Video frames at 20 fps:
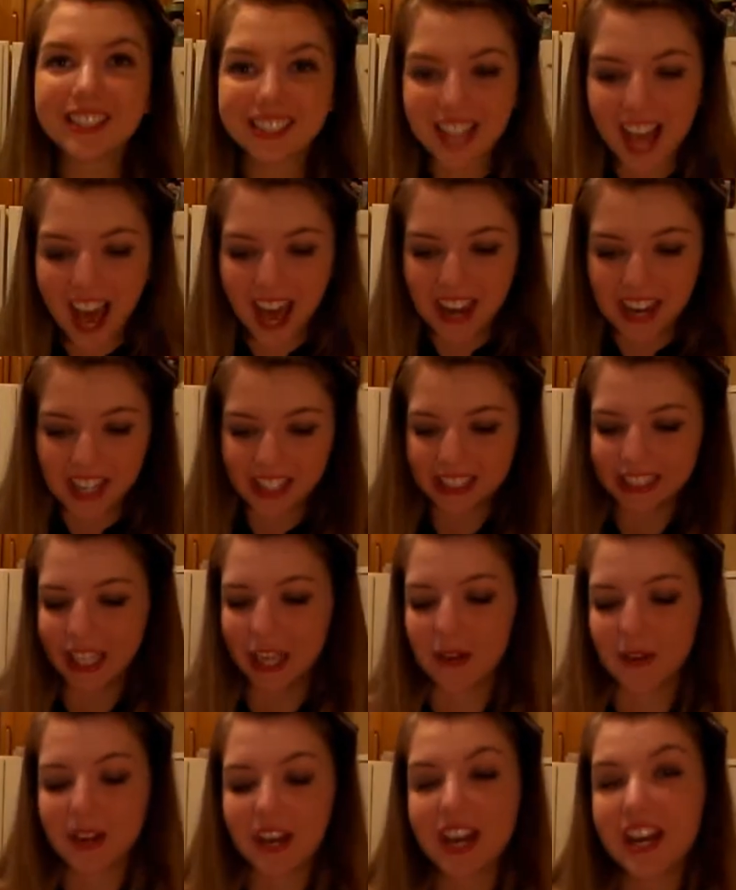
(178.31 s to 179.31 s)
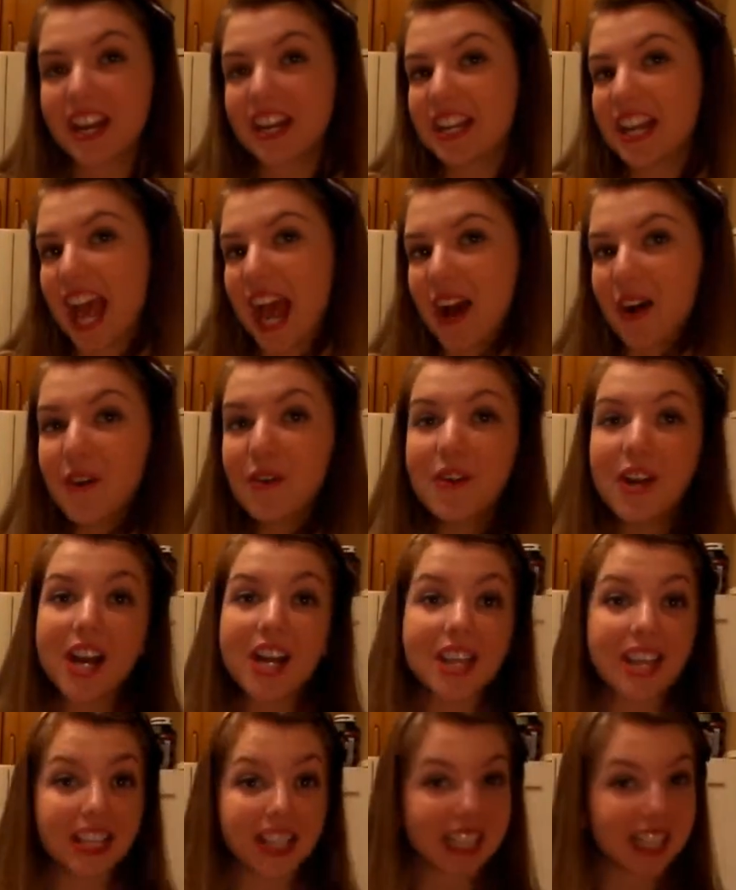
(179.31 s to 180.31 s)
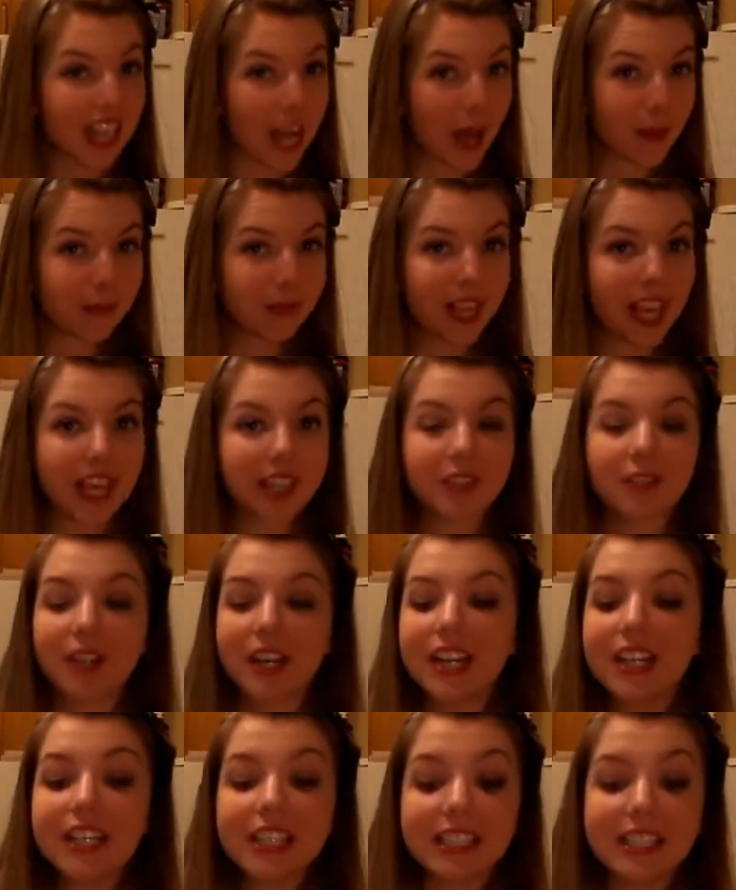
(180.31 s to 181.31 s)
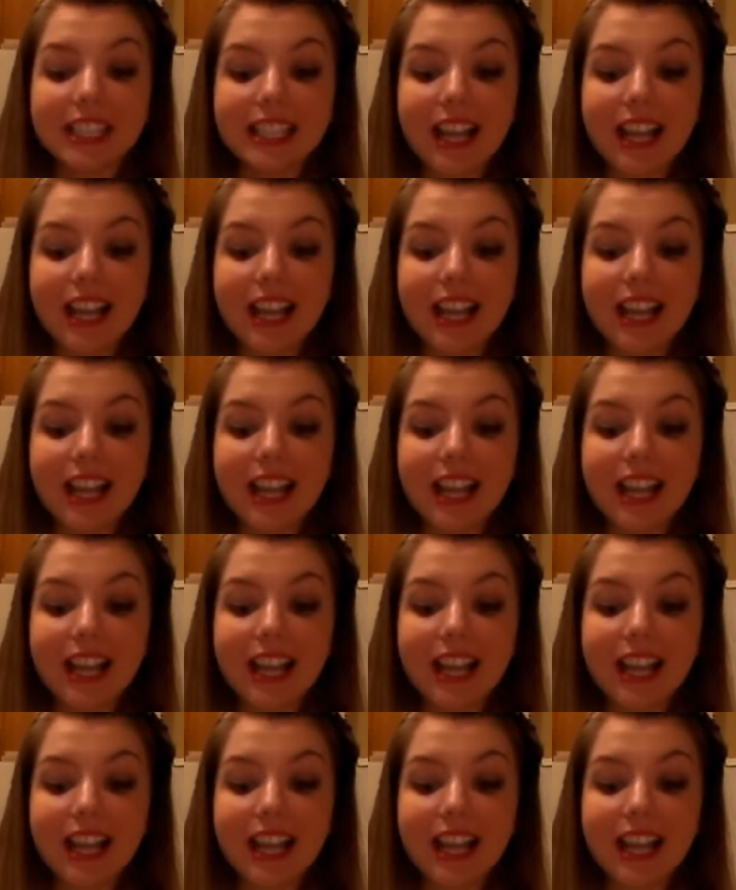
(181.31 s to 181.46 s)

Done. So now that the cupcake tray is